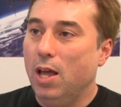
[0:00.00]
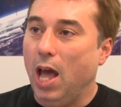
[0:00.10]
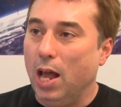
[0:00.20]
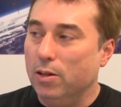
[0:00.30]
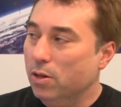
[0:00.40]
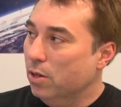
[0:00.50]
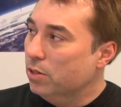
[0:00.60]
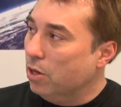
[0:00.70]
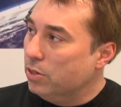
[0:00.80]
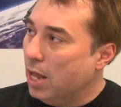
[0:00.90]
And
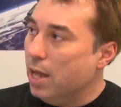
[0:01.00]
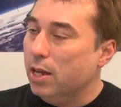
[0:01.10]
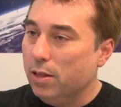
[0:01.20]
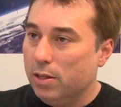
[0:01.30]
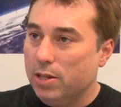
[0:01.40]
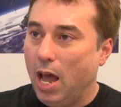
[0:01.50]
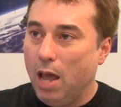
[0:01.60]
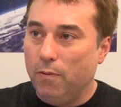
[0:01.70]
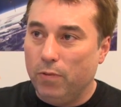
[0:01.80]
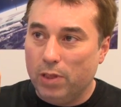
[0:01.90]
so taking the
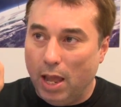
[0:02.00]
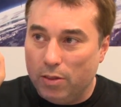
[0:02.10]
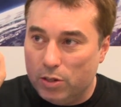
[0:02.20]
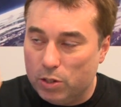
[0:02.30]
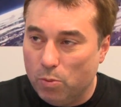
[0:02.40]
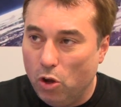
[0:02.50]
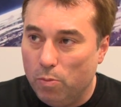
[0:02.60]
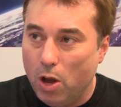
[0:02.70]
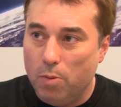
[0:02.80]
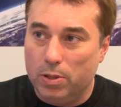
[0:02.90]
time for the small
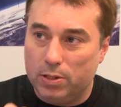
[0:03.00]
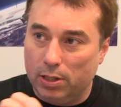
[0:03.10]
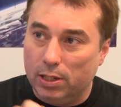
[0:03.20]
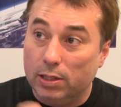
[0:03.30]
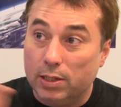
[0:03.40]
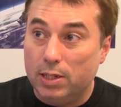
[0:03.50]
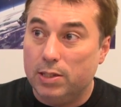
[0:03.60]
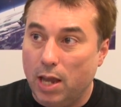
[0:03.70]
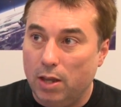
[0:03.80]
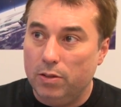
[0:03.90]
moments, the little
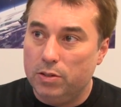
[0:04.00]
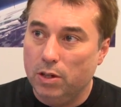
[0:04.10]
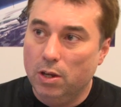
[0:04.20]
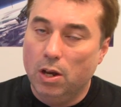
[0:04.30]
details,